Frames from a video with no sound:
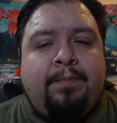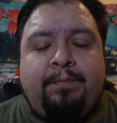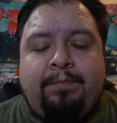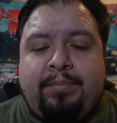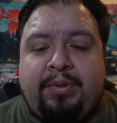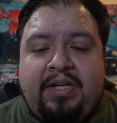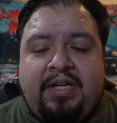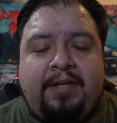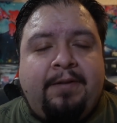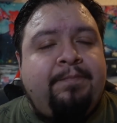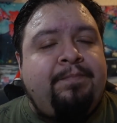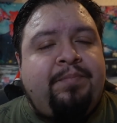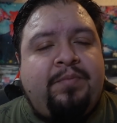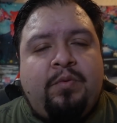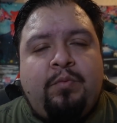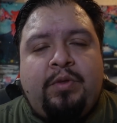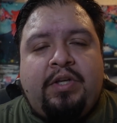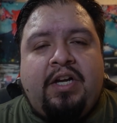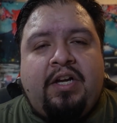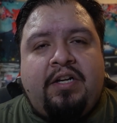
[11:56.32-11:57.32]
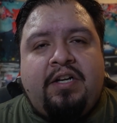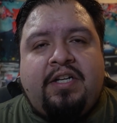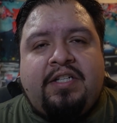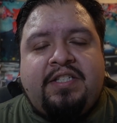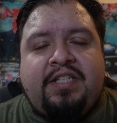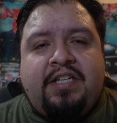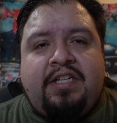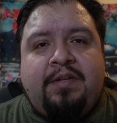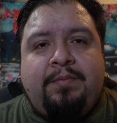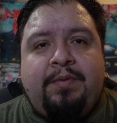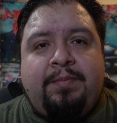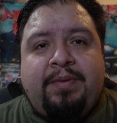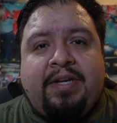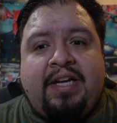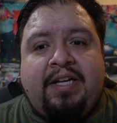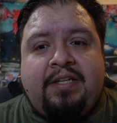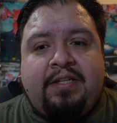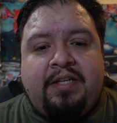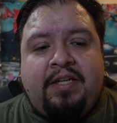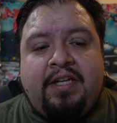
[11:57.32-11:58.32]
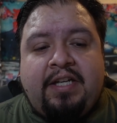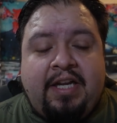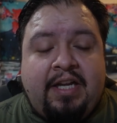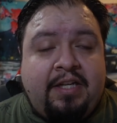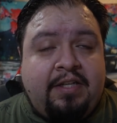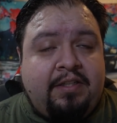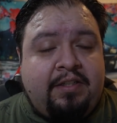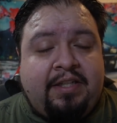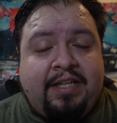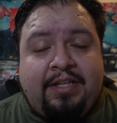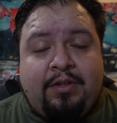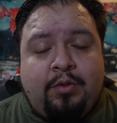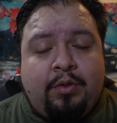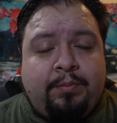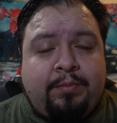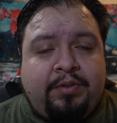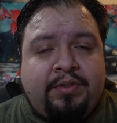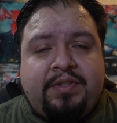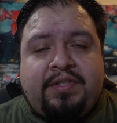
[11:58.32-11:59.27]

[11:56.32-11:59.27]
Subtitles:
but we got content coming back again like normal.